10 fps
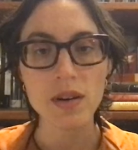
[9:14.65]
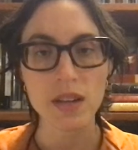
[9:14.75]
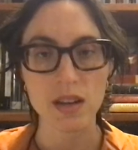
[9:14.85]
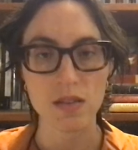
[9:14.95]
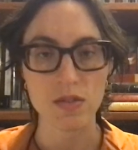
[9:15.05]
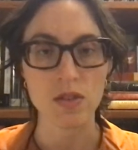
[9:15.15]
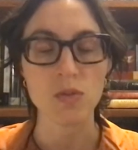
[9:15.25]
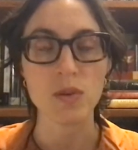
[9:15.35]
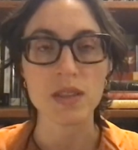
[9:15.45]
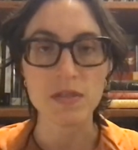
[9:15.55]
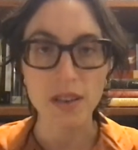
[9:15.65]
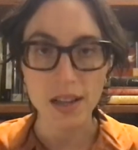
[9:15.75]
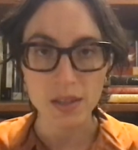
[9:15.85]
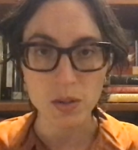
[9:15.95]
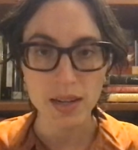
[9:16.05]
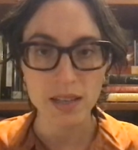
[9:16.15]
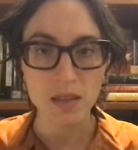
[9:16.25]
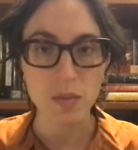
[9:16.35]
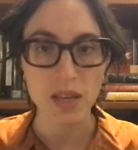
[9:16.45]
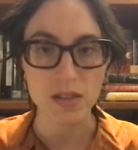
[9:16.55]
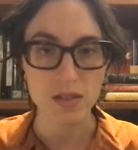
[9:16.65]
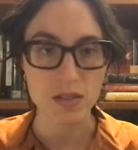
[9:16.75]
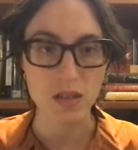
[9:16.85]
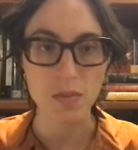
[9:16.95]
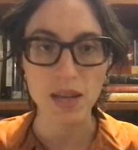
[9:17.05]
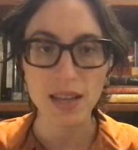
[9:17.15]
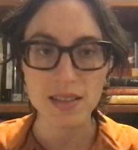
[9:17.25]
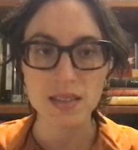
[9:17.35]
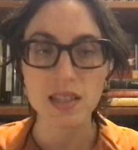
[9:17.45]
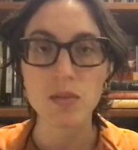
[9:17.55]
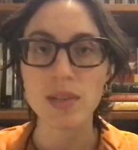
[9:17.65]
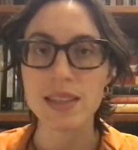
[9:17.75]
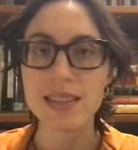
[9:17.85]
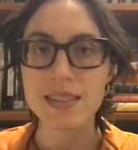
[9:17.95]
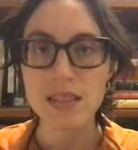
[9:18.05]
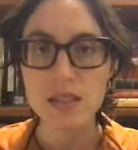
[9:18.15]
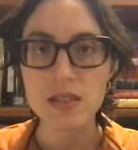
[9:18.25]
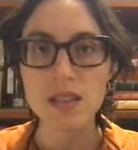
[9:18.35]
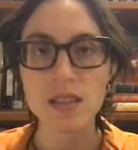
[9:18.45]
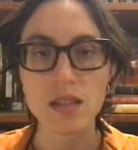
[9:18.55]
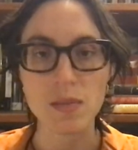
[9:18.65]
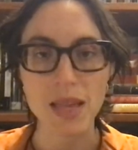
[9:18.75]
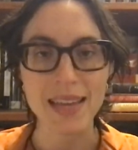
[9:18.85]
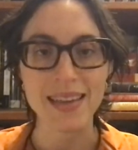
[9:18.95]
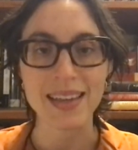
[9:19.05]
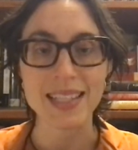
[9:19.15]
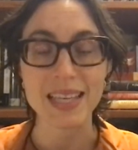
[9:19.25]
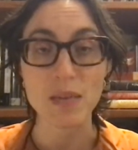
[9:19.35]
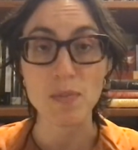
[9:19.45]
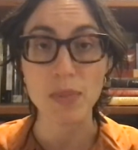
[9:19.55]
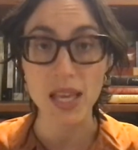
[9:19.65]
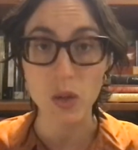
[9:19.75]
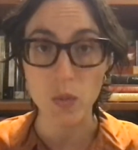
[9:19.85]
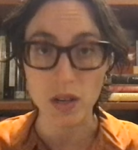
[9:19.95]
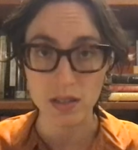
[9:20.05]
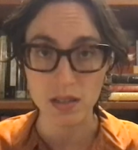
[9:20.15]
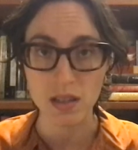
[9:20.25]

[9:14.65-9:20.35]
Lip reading: careful with evaluating the patient's capacity when the decision that they're making is a big one,